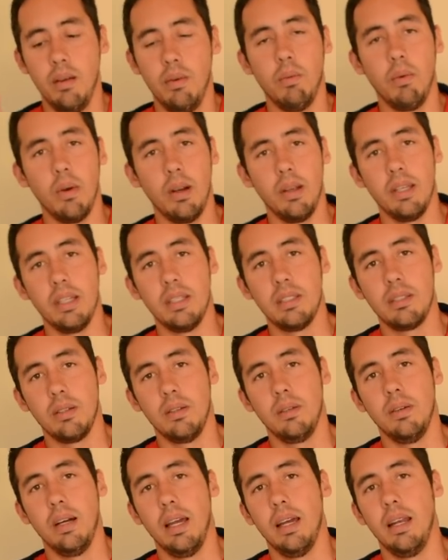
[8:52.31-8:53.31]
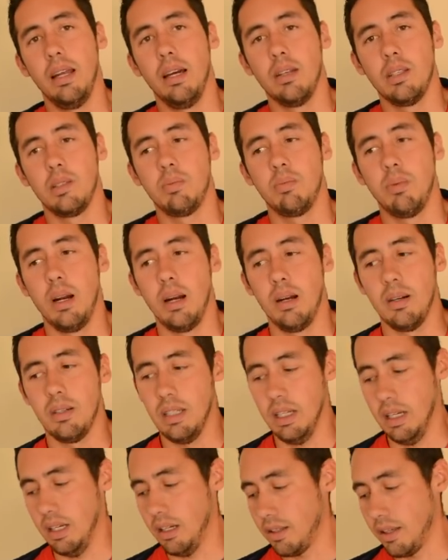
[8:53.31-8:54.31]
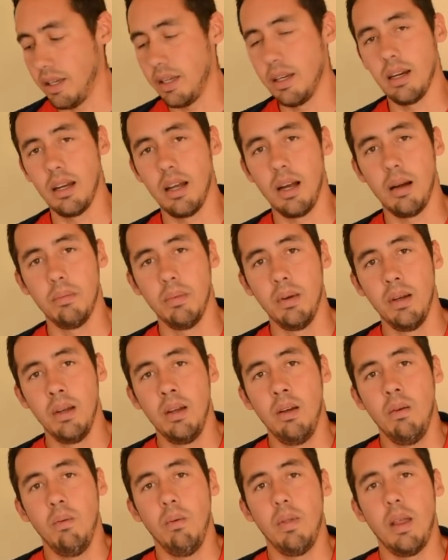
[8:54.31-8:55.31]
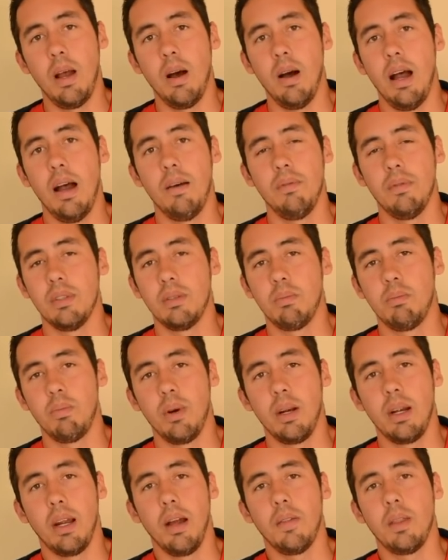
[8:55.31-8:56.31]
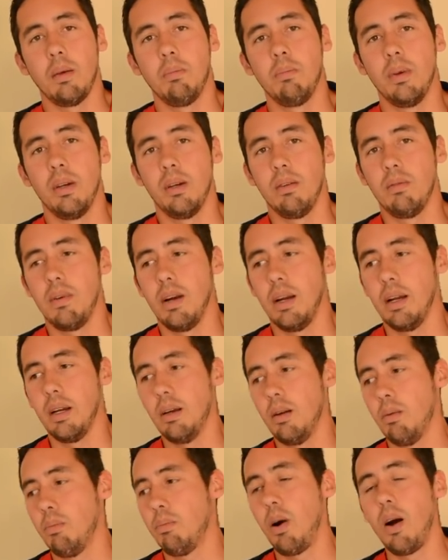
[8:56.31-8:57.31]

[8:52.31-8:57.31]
one of these little handheld sprayers and clean it up without having to bring out the big rig.